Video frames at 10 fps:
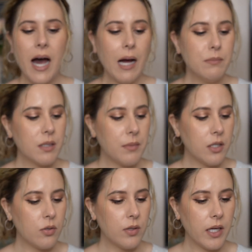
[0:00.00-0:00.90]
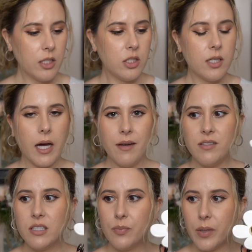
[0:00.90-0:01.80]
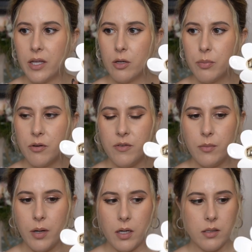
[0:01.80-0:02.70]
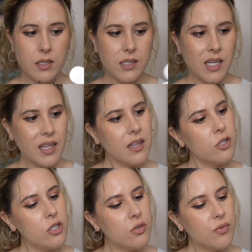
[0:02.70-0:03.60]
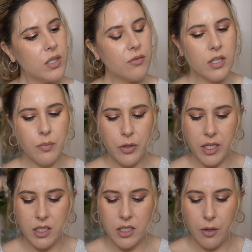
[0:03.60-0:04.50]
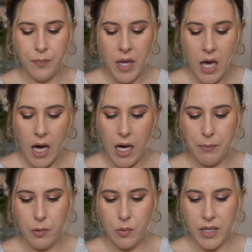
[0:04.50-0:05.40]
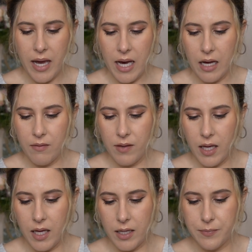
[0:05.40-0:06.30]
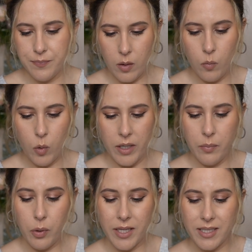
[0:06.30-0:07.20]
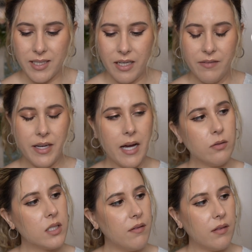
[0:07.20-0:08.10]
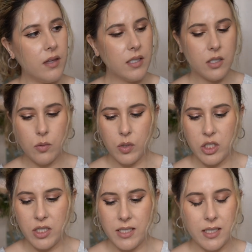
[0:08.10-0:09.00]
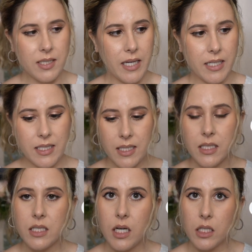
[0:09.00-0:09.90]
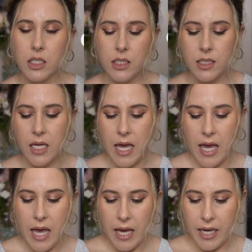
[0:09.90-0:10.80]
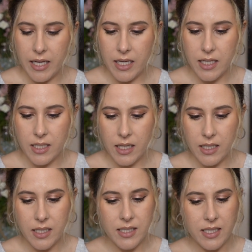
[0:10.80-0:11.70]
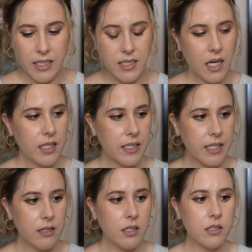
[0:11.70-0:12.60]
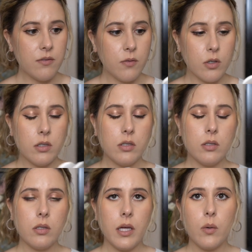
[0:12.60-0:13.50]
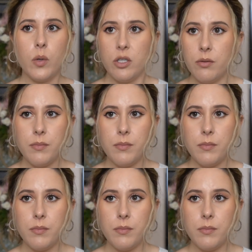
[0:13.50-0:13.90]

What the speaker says: I'm somebody who likes to kind of display their perfume bottles because I think they're just really, really pretty. So we have a 1.7 ounce of this, which is $86, and the scent on here is floral. So like when you